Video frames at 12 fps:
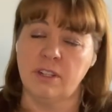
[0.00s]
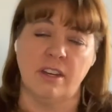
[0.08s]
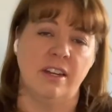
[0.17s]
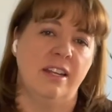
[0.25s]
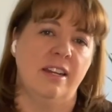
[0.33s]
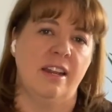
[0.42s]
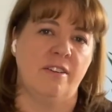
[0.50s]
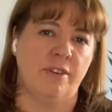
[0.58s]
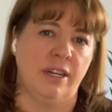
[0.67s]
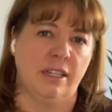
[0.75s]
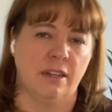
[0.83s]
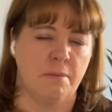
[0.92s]
on it and
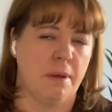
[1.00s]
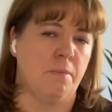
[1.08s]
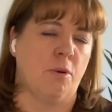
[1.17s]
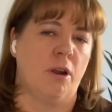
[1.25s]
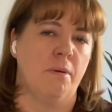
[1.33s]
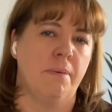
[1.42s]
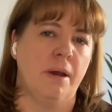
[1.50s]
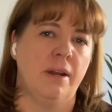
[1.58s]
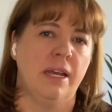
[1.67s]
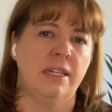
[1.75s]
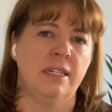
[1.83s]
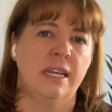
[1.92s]
read a little bit more about
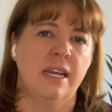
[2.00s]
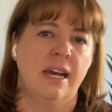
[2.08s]
it.